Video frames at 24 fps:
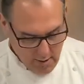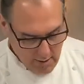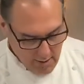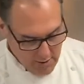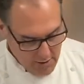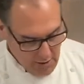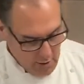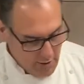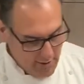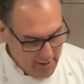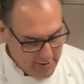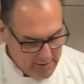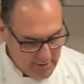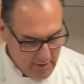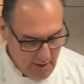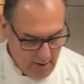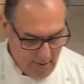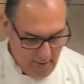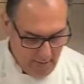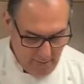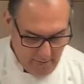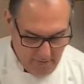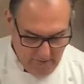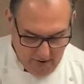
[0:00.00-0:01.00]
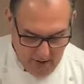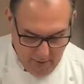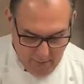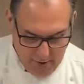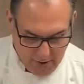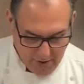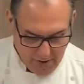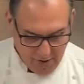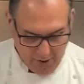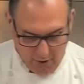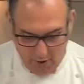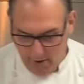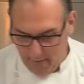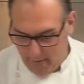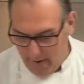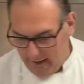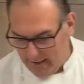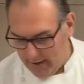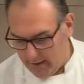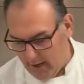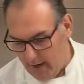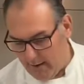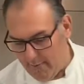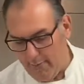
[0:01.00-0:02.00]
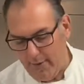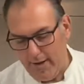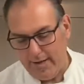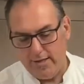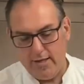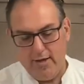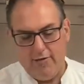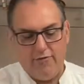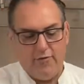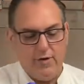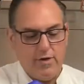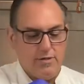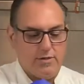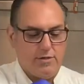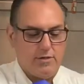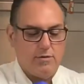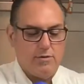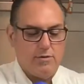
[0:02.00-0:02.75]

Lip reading: So it is very much so a big difference.